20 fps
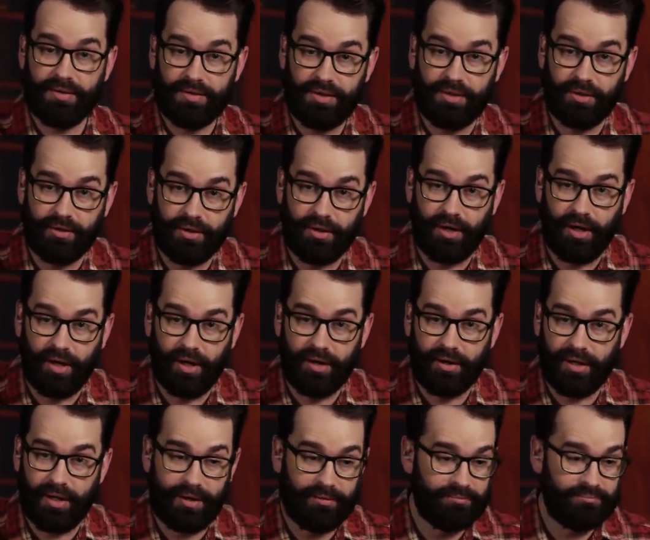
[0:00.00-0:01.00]
into your
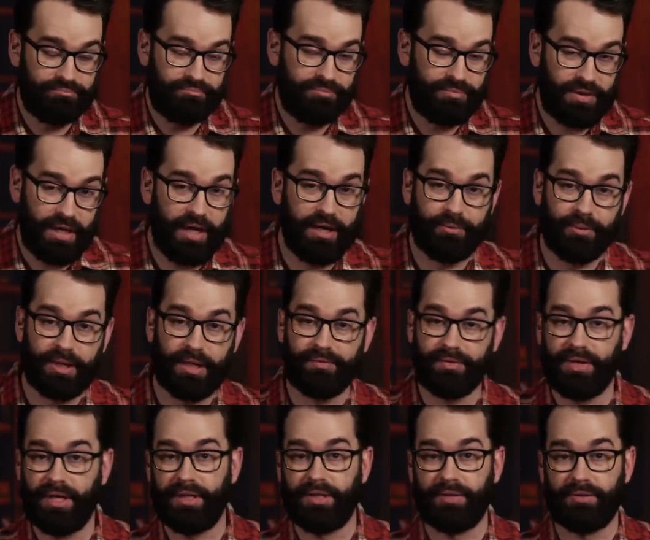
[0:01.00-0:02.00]
car and take
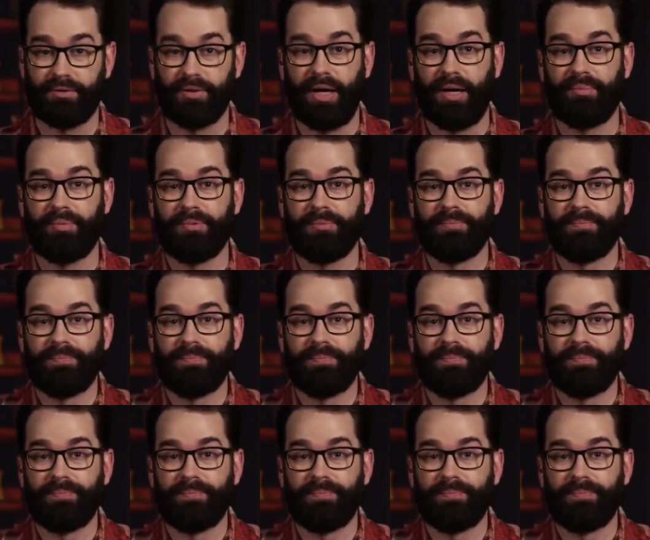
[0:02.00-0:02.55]
whatever they can grab.